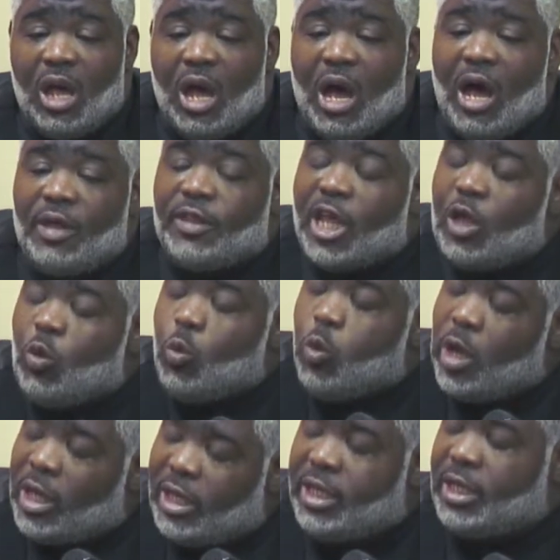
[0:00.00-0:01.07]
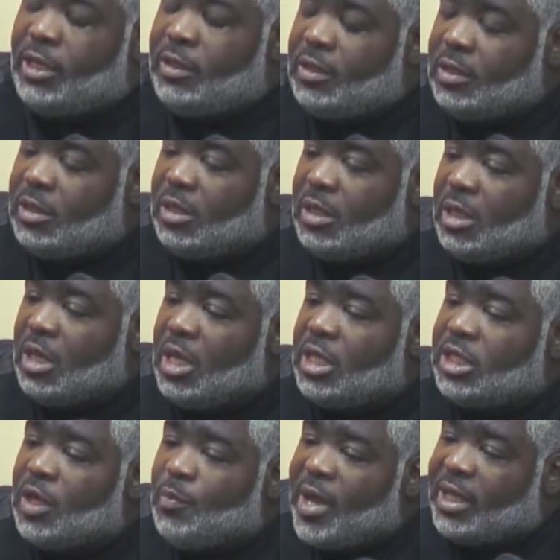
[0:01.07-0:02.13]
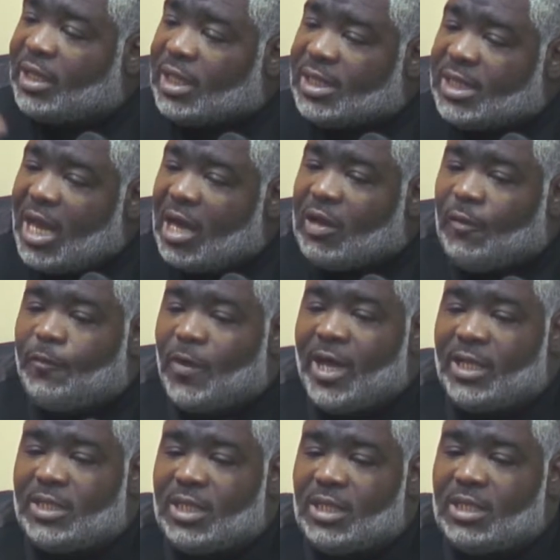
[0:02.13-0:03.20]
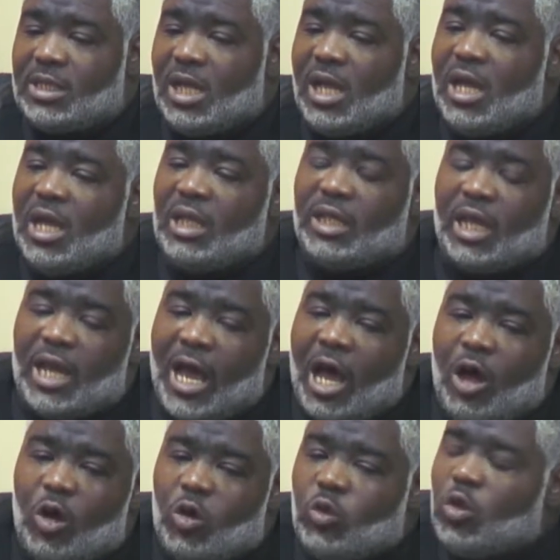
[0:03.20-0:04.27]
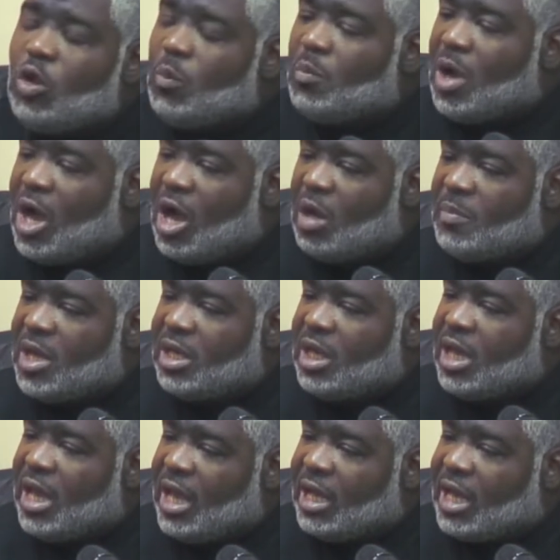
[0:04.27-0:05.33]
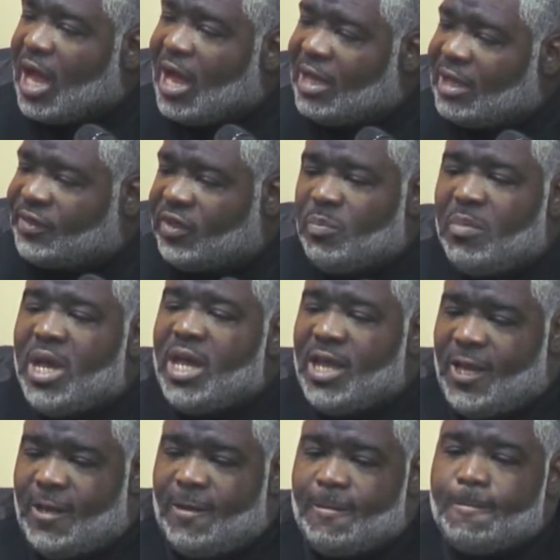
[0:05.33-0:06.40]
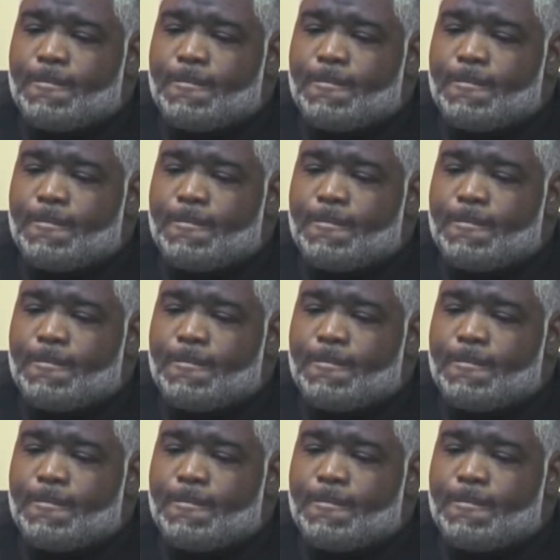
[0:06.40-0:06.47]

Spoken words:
are they willing to make the sacrifices that Aun, Muhammad, and Qasim made?